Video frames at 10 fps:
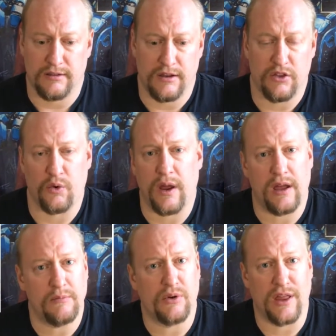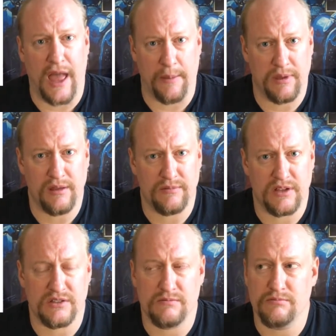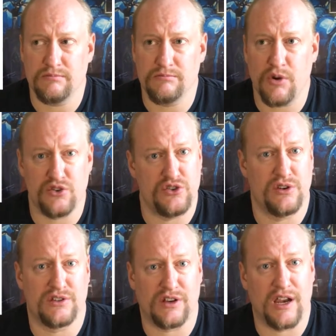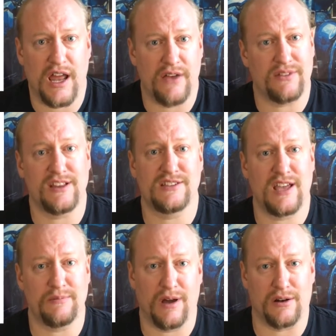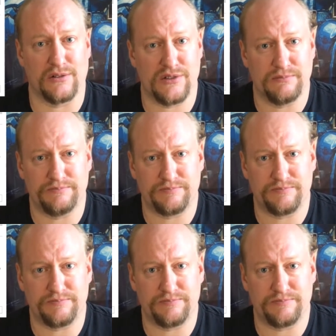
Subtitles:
Either way, I'm pretty happy because most units are going to have at least 10 models.